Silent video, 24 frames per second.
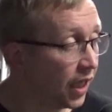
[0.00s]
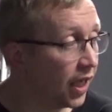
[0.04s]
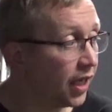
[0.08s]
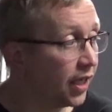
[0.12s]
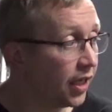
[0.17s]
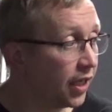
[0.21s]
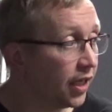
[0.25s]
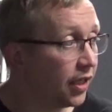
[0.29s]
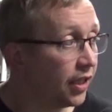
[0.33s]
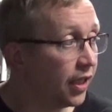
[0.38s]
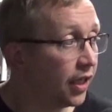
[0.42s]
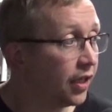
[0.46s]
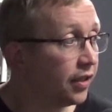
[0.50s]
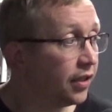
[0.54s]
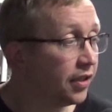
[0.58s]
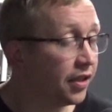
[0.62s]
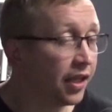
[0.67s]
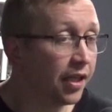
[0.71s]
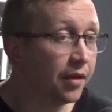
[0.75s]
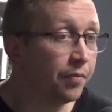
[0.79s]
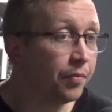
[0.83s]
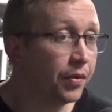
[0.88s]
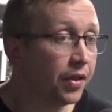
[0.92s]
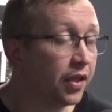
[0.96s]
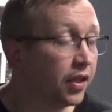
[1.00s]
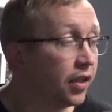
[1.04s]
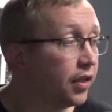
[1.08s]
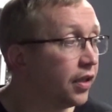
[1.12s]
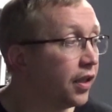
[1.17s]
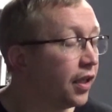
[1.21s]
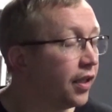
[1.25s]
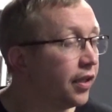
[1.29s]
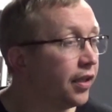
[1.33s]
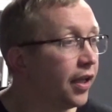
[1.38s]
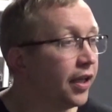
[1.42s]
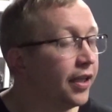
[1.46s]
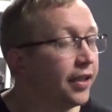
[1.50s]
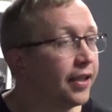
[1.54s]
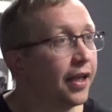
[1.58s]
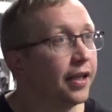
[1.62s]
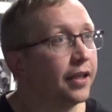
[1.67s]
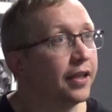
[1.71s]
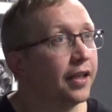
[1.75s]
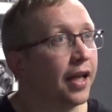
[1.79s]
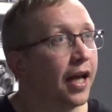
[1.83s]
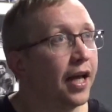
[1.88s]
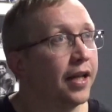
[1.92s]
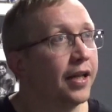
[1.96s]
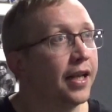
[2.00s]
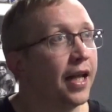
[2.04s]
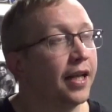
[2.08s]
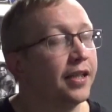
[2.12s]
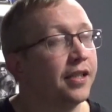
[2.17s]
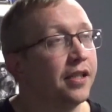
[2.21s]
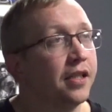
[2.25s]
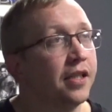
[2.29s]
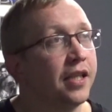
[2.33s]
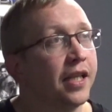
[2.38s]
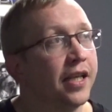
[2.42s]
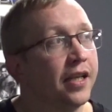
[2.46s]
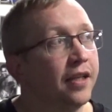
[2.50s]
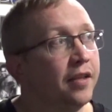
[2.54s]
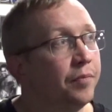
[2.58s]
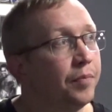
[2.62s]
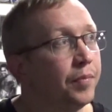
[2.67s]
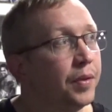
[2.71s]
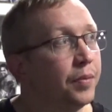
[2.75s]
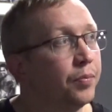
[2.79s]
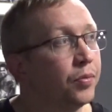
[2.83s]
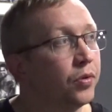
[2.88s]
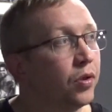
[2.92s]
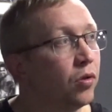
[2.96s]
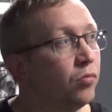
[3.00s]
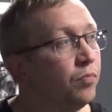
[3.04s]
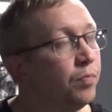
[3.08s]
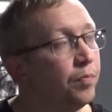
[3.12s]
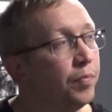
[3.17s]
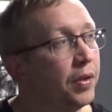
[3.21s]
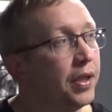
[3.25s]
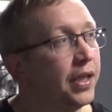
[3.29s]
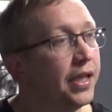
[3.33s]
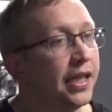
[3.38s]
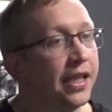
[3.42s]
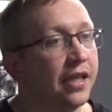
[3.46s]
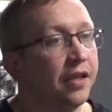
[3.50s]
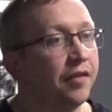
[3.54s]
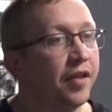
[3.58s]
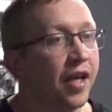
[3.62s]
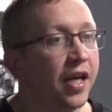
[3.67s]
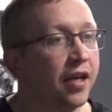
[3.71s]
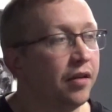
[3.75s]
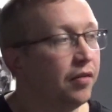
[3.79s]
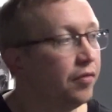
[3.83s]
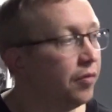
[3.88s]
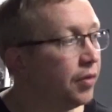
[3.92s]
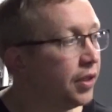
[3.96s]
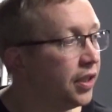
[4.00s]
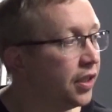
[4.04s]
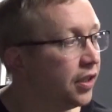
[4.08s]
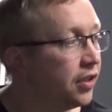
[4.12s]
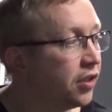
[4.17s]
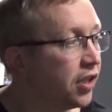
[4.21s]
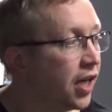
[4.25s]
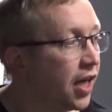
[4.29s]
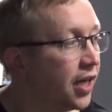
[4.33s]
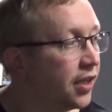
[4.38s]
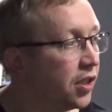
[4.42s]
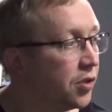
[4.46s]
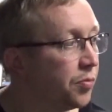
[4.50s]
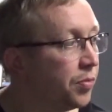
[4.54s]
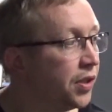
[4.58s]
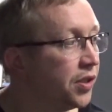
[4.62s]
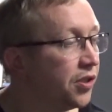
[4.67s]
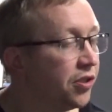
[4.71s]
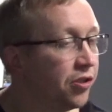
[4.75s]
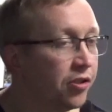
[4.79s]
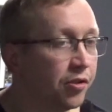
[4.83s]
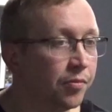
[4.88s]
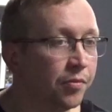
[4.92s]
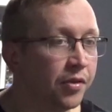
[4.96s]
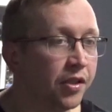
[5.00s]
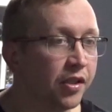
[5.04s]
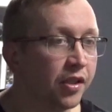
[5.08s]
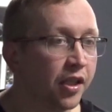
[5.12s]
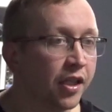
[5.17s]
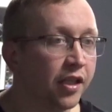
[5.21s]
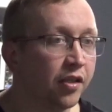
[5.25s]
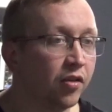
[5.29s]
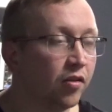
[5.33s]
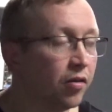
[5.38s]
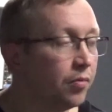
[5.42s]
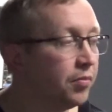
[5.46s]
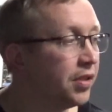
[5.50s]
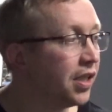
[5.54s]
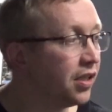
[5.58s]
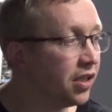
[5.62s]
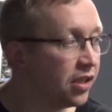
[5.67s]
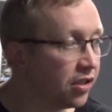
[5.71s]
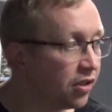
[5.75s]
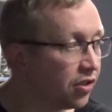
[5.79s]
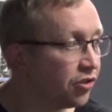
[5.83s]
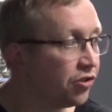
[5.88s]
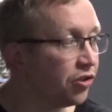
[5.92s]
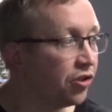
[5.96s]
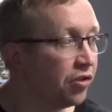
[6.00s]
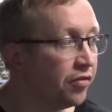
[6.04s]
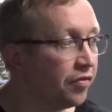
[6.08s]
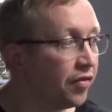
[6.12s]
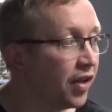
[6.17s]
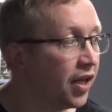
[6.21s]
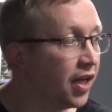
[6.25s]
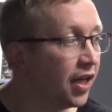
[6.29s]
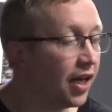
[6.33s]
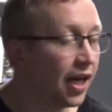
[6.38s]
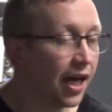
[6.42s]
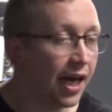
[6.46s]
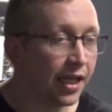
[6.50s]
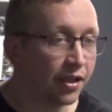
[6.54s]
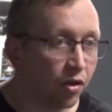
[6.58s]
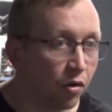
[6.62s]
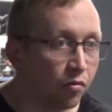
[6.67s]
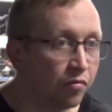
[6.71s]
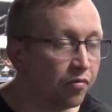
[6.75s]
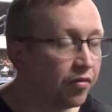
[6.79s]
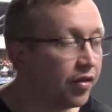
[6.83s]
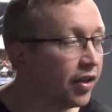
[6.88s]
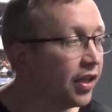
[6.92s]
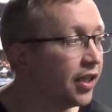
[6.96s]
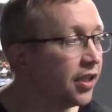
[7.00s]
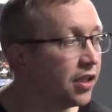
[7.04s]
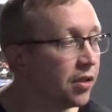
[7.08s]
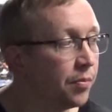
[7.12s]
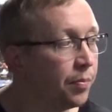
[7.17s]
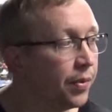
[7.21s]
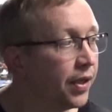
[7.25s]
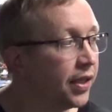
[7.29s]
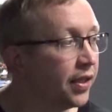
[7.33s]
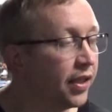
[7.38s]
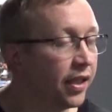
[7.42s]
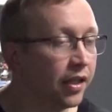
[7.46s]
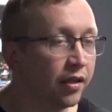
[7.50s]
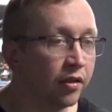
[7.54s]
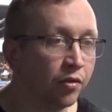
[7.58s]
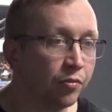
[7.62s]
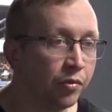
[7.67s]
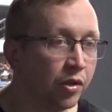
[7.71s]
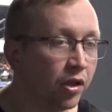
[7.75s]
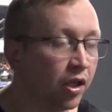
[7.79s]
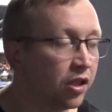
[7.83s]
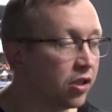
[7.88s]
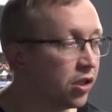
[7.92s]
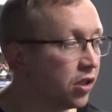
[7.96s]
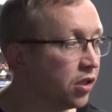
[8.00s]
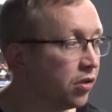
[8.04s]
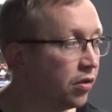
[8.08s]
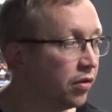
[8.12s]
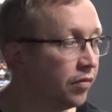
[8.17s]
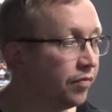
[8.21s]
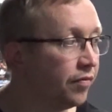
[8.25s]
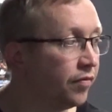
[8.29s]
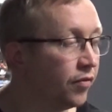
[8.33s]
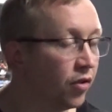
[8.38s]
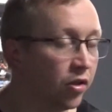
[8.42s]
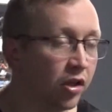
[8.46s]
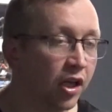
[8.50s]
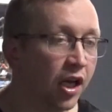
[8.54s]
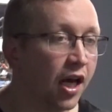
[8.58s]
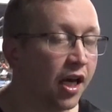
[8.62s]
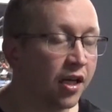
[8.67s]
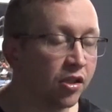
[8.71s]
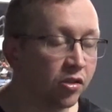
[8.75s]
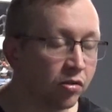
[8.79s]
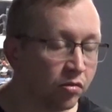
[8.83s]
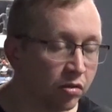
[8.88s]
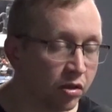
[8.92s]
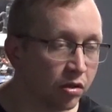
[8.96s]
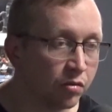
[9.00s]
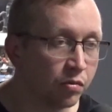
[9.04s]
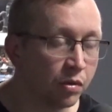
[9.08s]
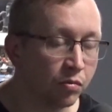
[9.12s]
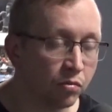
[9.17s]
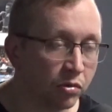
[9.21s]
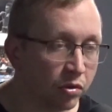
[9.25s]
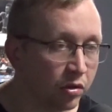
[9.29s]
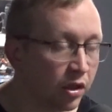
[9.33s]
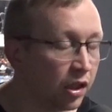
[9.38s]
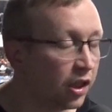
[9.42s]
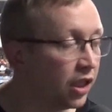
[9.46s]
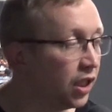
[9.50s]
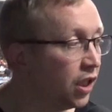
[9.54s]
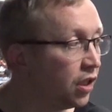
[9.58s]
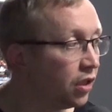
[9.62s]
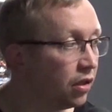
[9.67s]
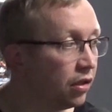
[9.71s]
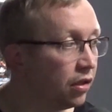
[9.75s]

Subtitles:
Do you think, like, and that's the thing, people don't believe you when you're trying to speak to them and you're like, look, I'm telling you the truth. I don't think it's a big deal that we lost to fucking Arsenal because we won the league.